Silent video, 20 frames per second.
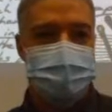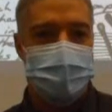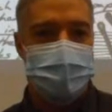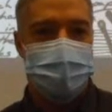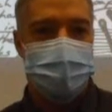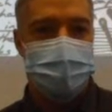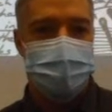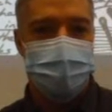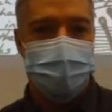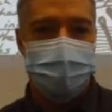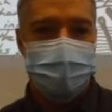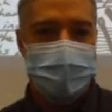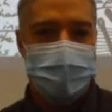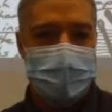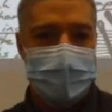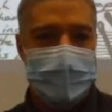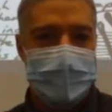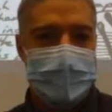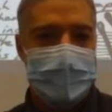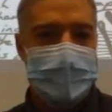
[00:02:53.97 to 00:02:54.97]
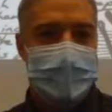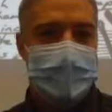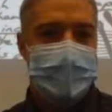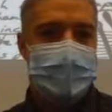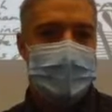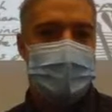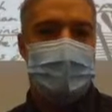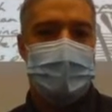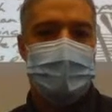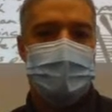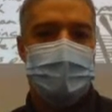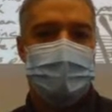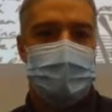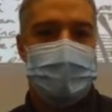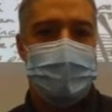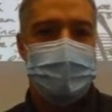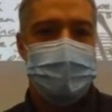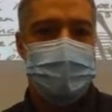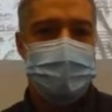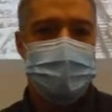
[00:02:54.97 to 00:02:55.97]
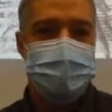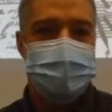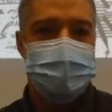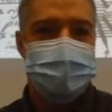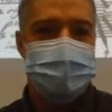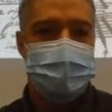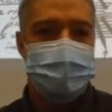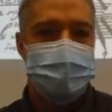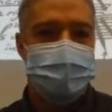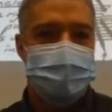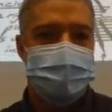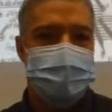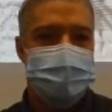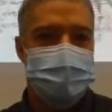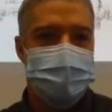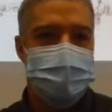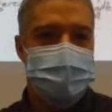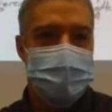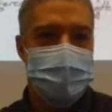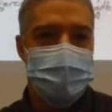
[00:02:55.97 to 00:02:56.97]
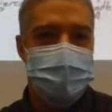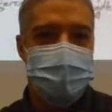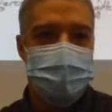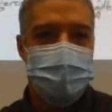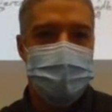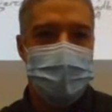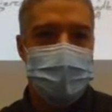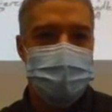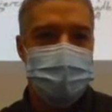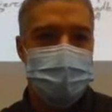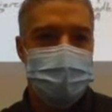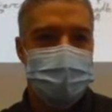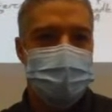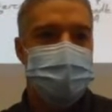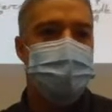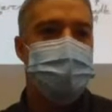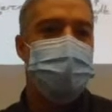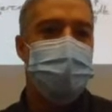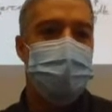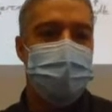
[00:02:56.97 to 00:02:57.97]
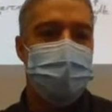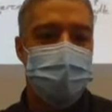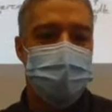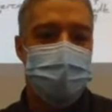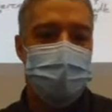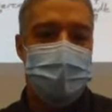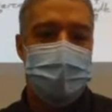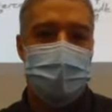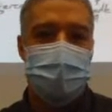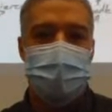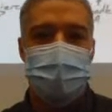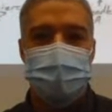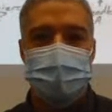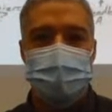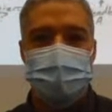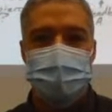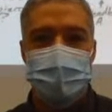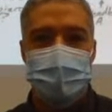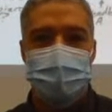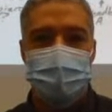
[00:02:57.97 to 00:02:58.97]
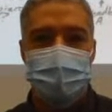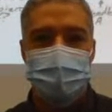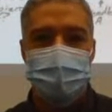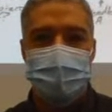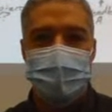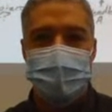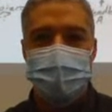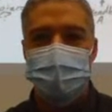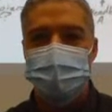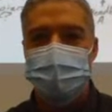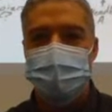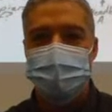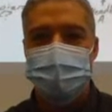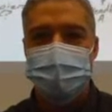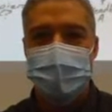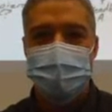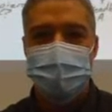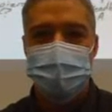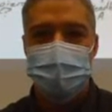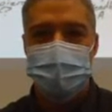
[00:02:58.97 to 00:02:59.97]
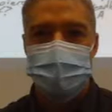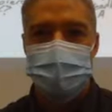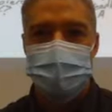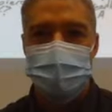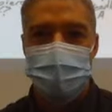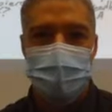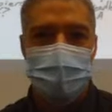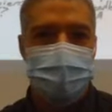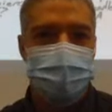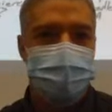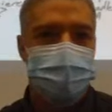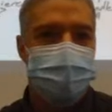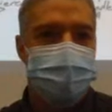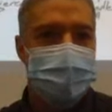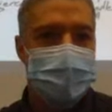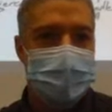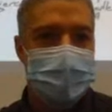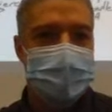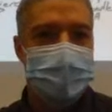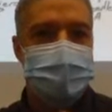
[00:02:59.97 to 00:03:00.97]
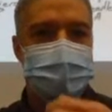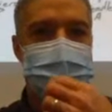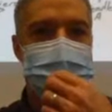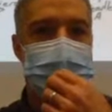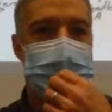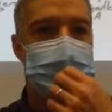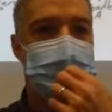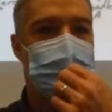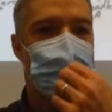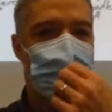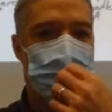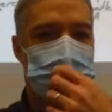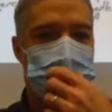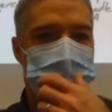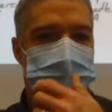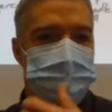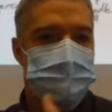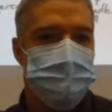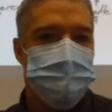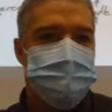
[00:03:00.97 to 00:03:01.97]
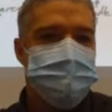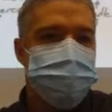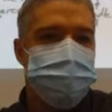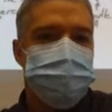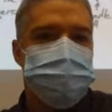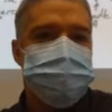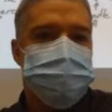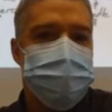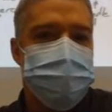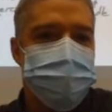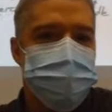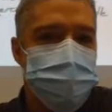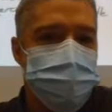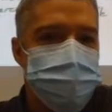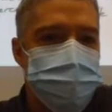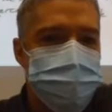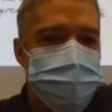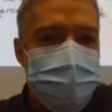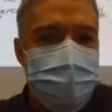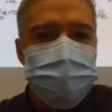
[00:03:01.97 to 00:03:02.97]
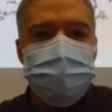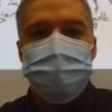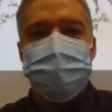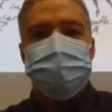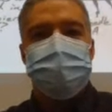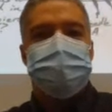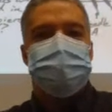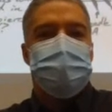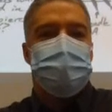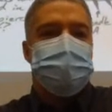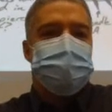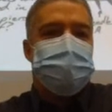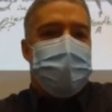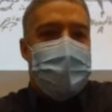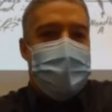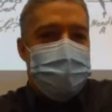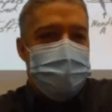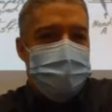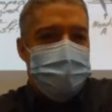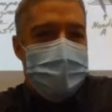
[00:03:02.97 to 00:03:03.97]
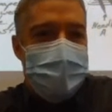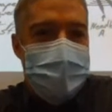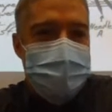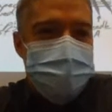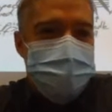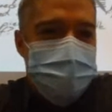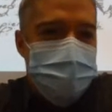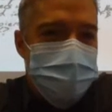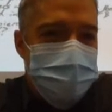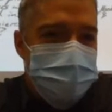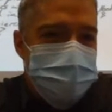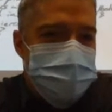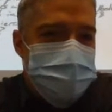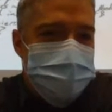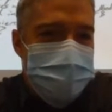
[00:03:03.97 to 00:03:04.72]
stuff. All right, so now there's this other question. 2 and 3 are really similar. They use the same principle. So number 2 says, Mr. Stapleton spilled battery acid on his